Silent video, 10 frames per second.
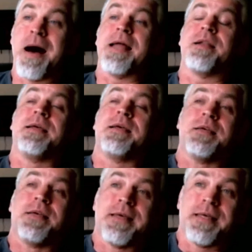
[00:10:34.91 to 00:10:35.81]

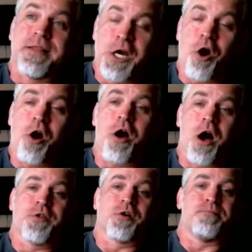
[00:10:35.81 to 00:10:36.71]
But there
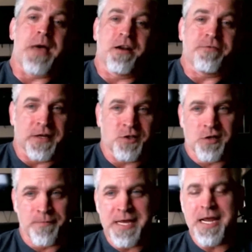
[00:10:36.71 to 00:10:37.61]
are other
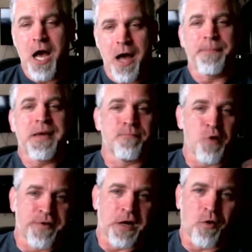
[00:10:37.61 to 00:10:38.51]
benefits to being up
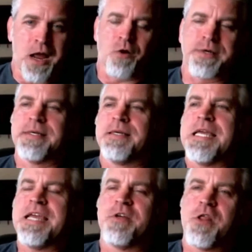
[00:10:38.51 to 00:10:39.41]
and moving around.
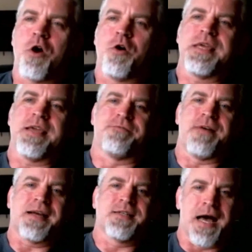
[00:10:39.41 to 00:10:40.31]
Even though the
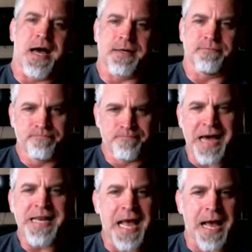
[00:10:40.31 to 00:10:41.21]
effect on
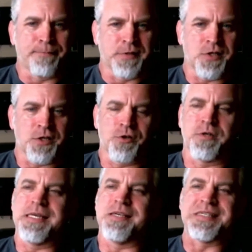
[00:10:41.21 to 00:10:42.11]
body
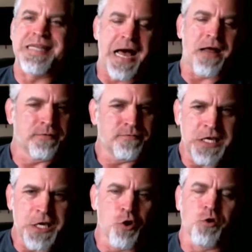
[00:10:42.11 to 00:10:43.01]
composition is not
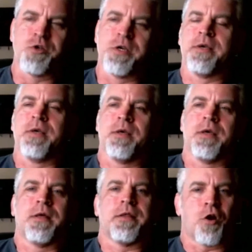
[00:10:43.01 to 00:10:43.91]
huge,
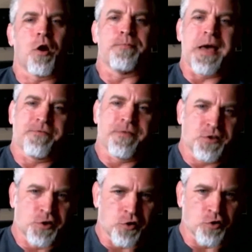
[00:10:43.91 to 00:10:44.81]
there are
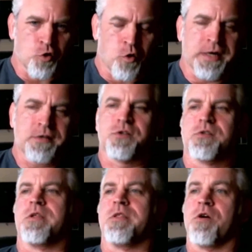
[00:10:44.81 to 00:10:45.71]
benefits to your
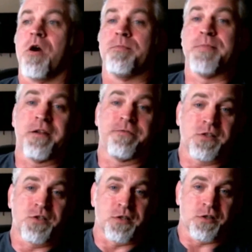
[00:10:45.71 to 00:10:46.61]
joints. There are
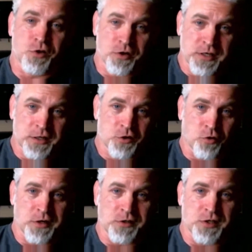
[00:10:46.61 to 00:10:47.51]
benefits to the
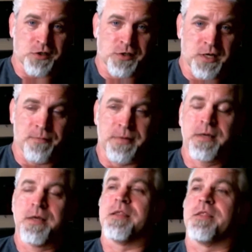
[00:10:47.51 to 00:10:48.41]
circulatory
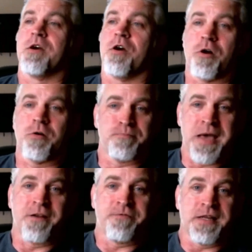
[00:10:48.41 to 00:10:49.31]
system. There are
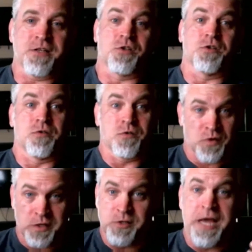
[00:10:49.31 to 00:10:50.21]
benefits,
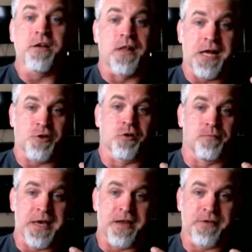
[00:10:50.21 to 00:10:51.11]
uh,
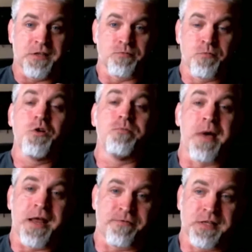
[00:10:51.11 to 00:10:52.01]
psychological benefits,
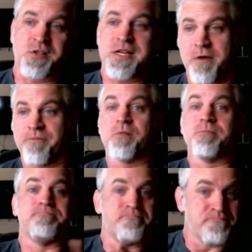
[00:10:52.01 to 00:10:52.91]
mood benefits that come
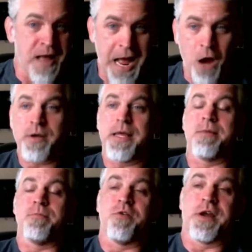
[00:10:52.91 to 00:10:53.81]
from
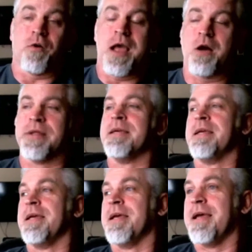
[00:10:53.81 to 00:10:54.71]
out and moving around
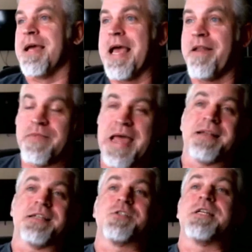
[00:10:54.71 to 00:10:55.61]
Right. And
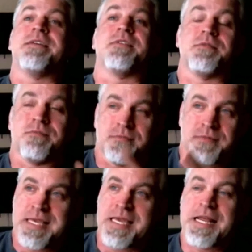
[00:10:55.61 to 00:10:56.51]
that doesn't even
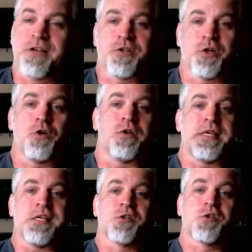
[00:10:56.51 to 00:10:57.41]
get
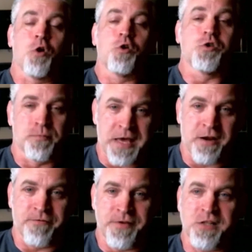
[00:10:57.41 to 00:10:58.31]
into the social
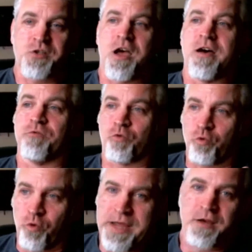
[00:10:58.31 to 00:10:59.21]
benefits of
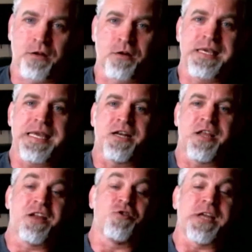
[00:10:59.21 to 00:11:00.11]
regularly
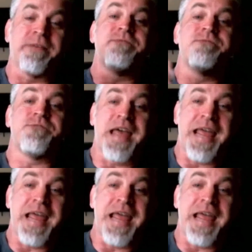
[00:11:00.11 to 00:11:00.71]
engaging in